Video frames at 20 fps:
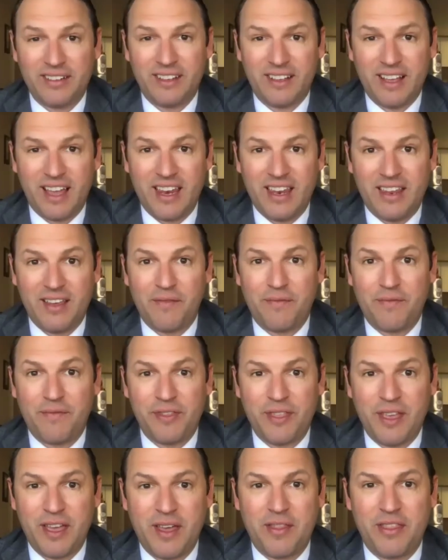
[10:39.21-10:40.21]
And the,
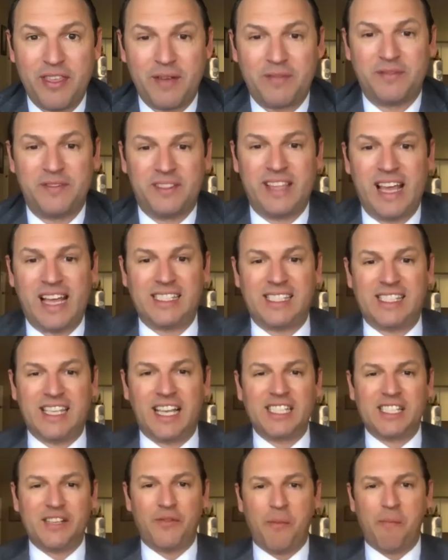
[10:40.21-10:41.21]
the, yeah. the that
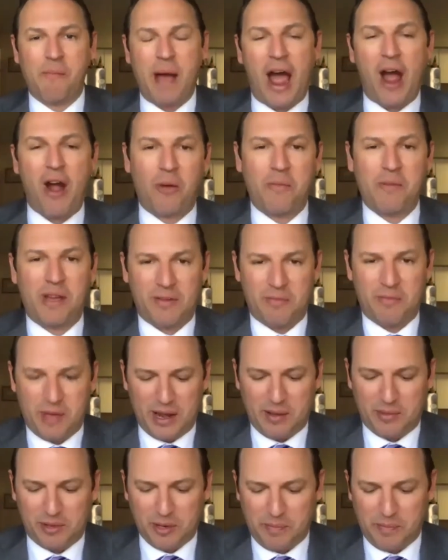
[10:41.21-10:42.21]
sense of empowerment of being
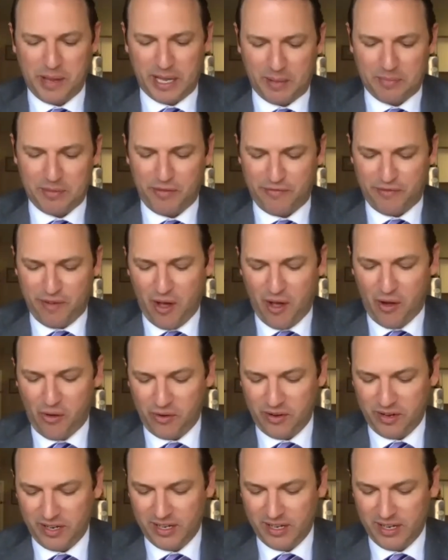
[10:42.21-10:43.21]
able to pick up the
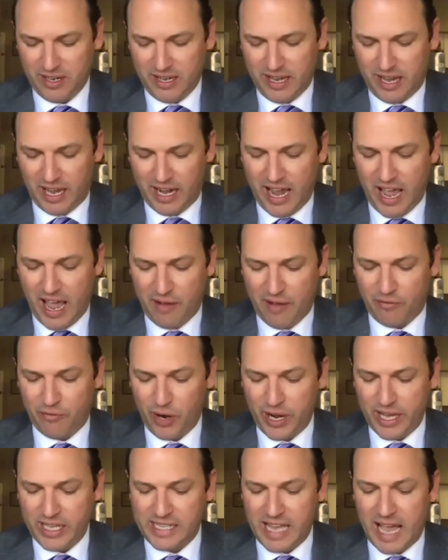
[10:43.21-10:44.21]
phone and have
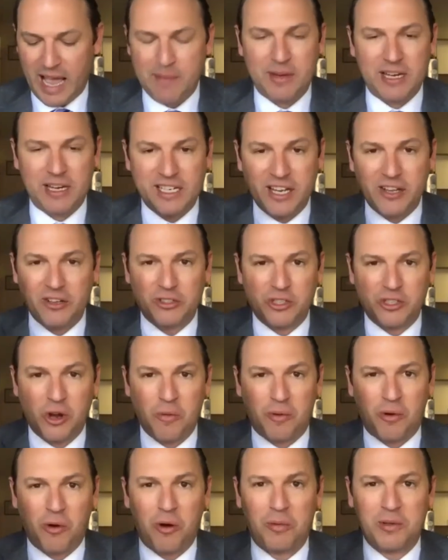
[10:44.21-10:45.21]
Riggs Abney, Neal
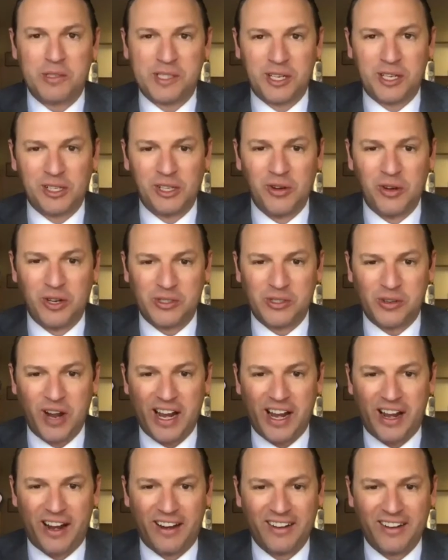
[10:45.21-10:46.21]
Turpen, Orbison, and Lewis right
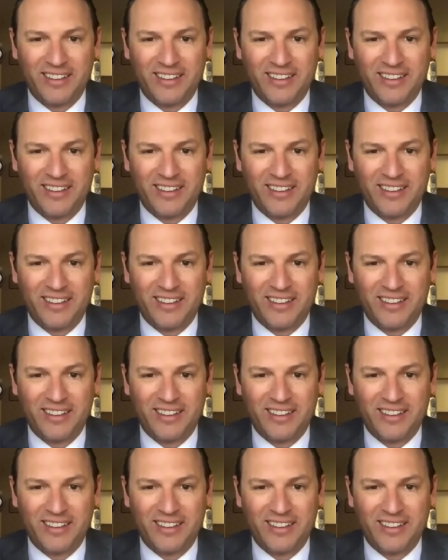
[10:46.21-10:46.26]
here.